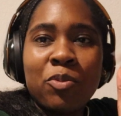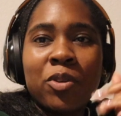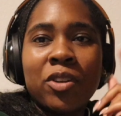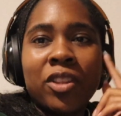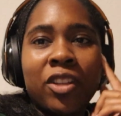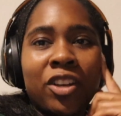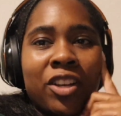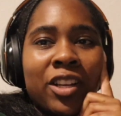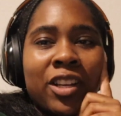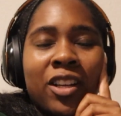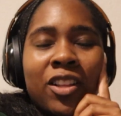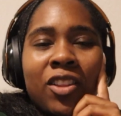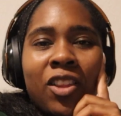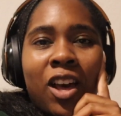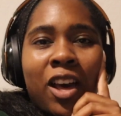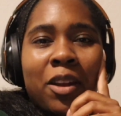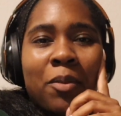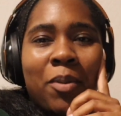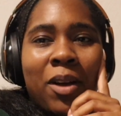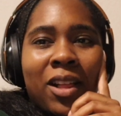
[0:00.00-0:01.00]
we're learning a
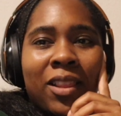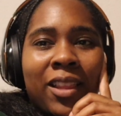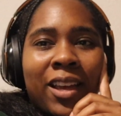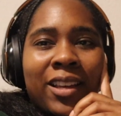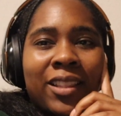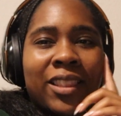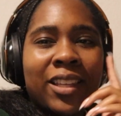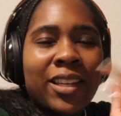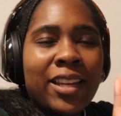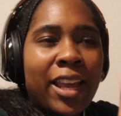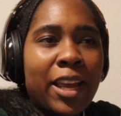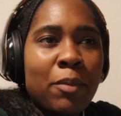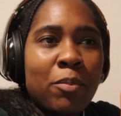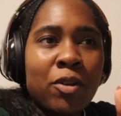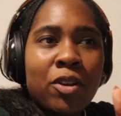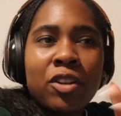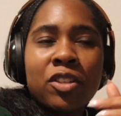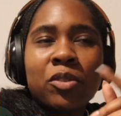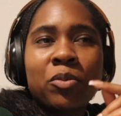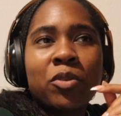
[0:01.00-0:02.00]
lot about like the
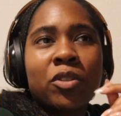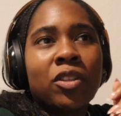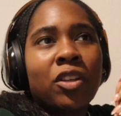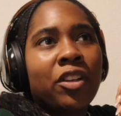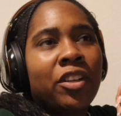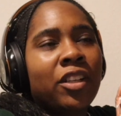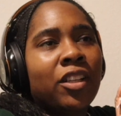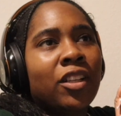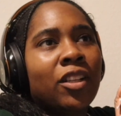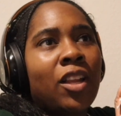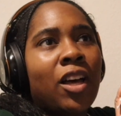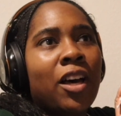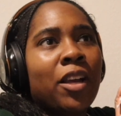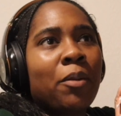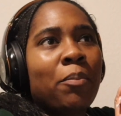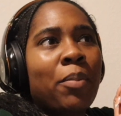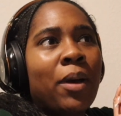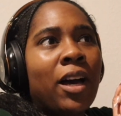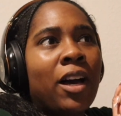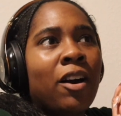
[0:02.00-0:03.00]
neighbors. We're learning a lot
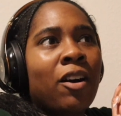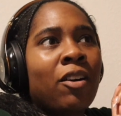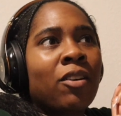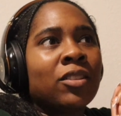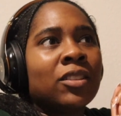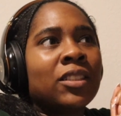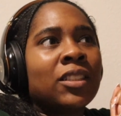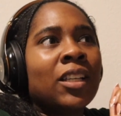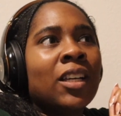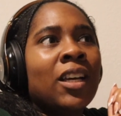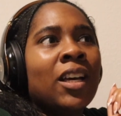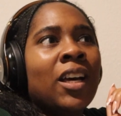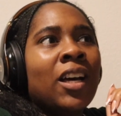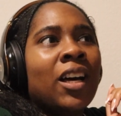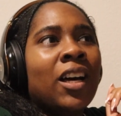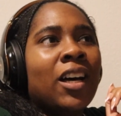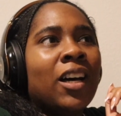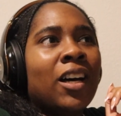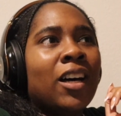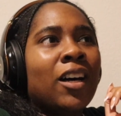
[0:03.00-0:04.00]
about
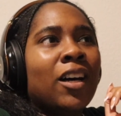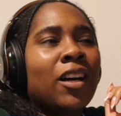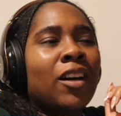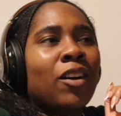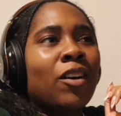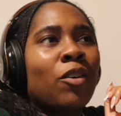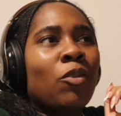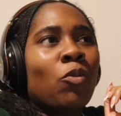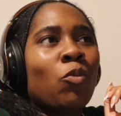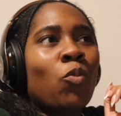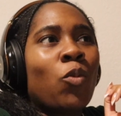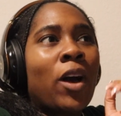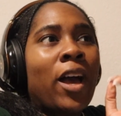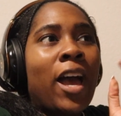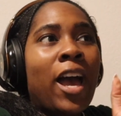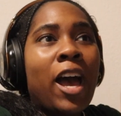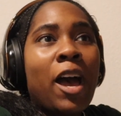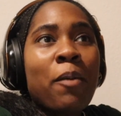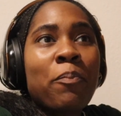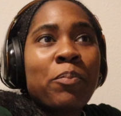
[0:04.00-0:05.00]
what
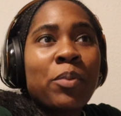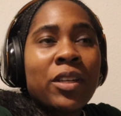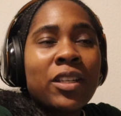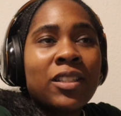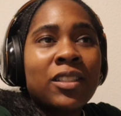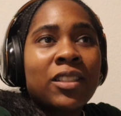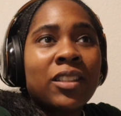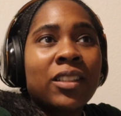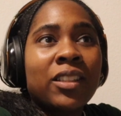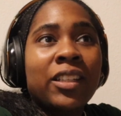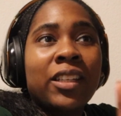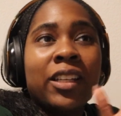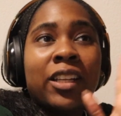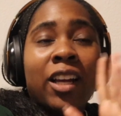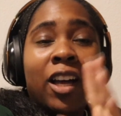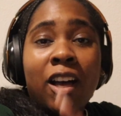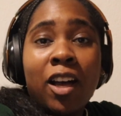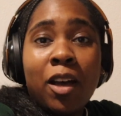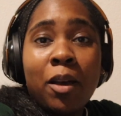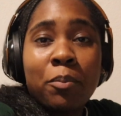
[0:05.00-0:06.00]
happened leading
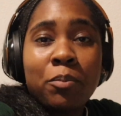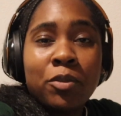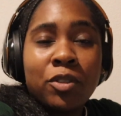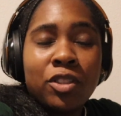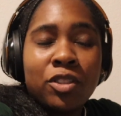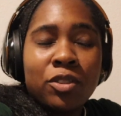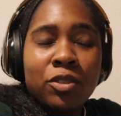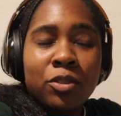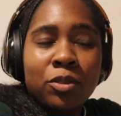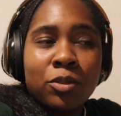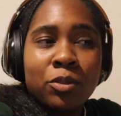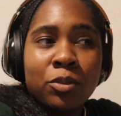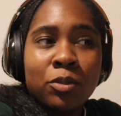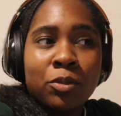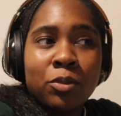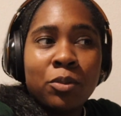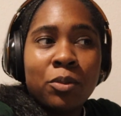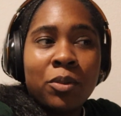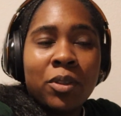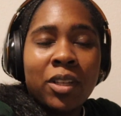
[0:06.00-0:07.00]
up
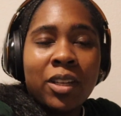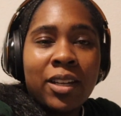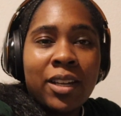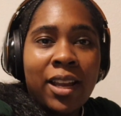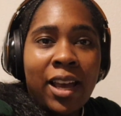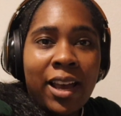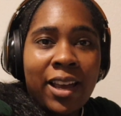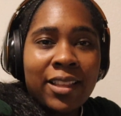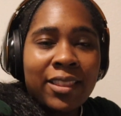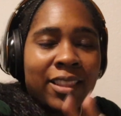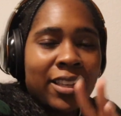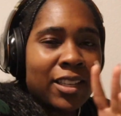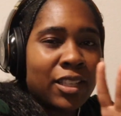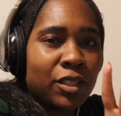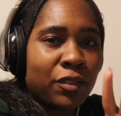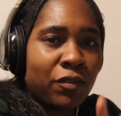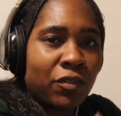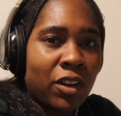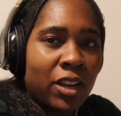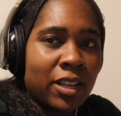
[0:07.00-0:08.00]
to the night that
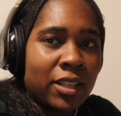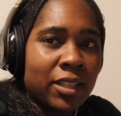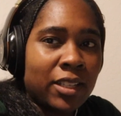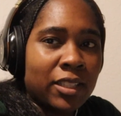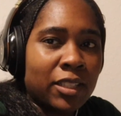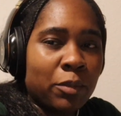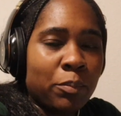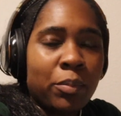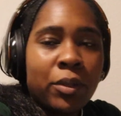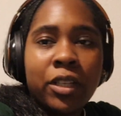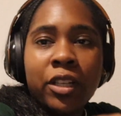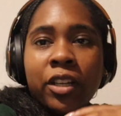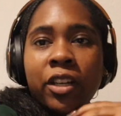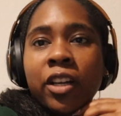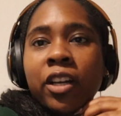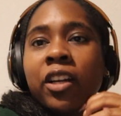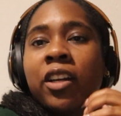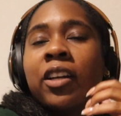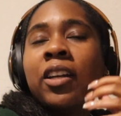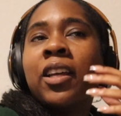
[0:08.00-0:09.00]
his friend
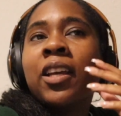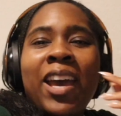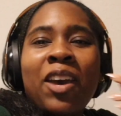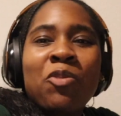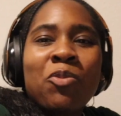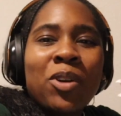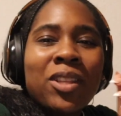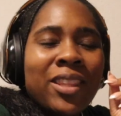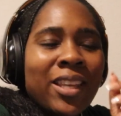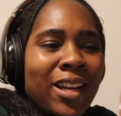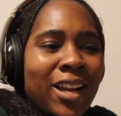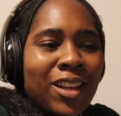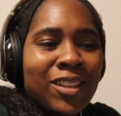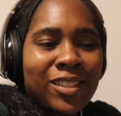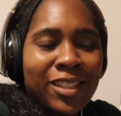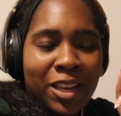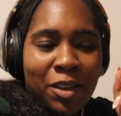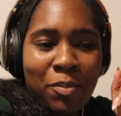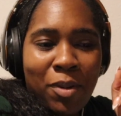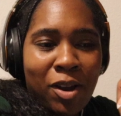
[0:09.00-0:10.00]
disappeared. And one thing I'll
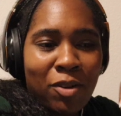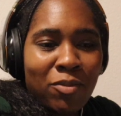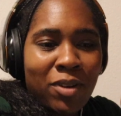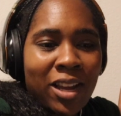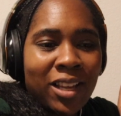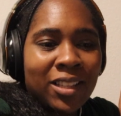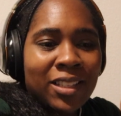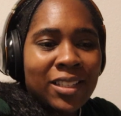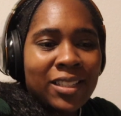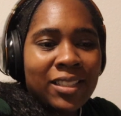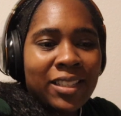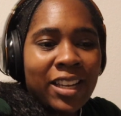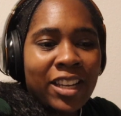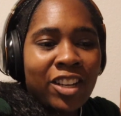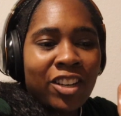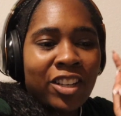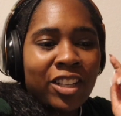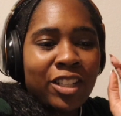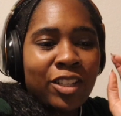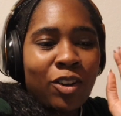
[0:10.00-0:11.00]
say about Riley
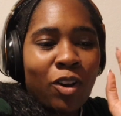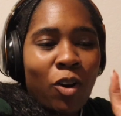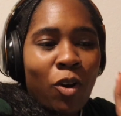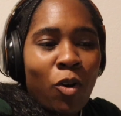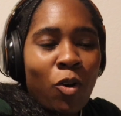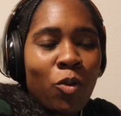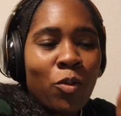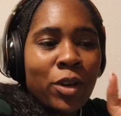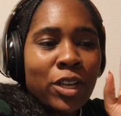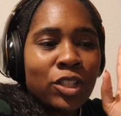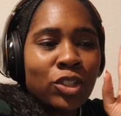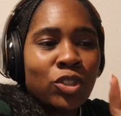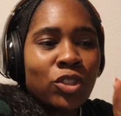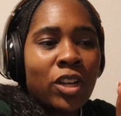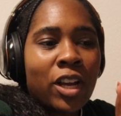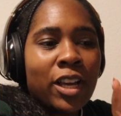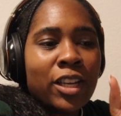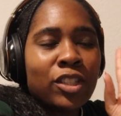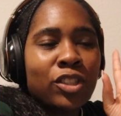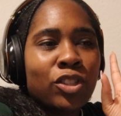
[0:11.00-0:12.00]
Sager, he always
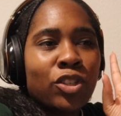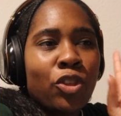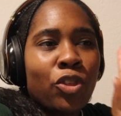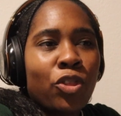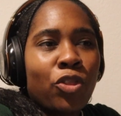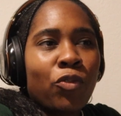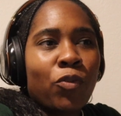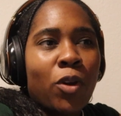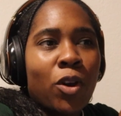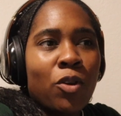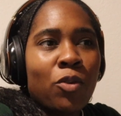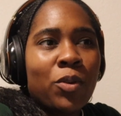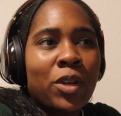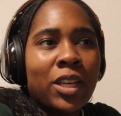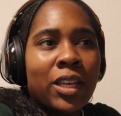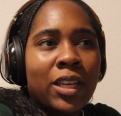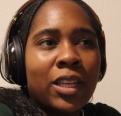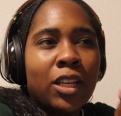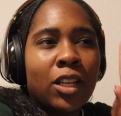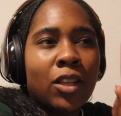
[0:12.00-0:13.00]
tries to throw
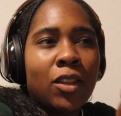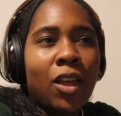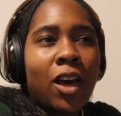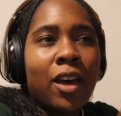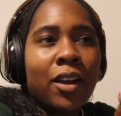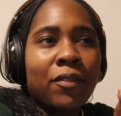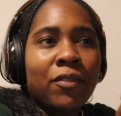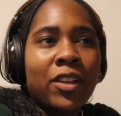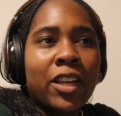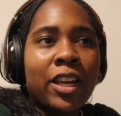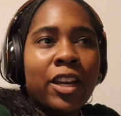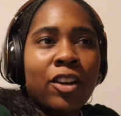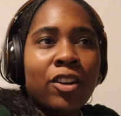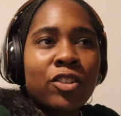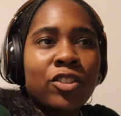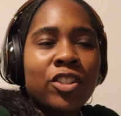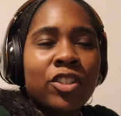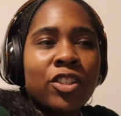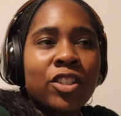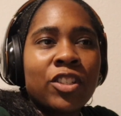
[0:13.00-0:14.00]
in a lot of
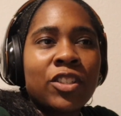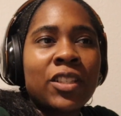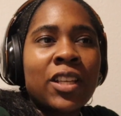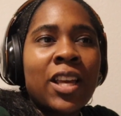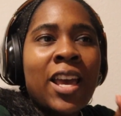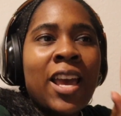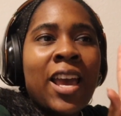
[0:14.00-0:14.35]
characters,